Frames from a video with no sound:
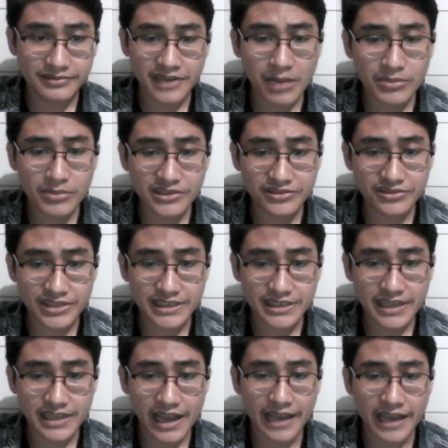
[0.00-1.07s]
number
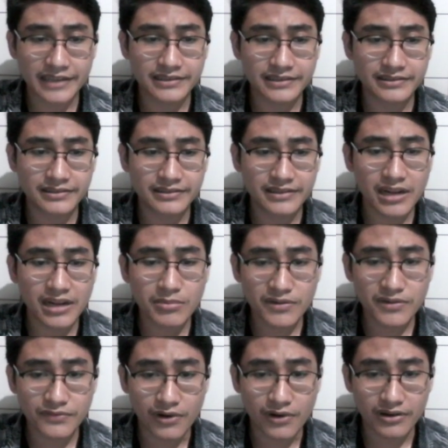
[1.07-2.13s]
3, and number
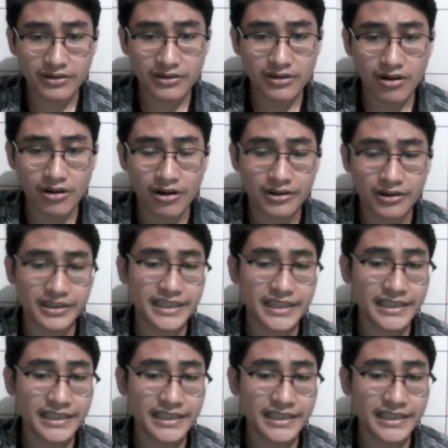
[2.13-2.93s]
4 are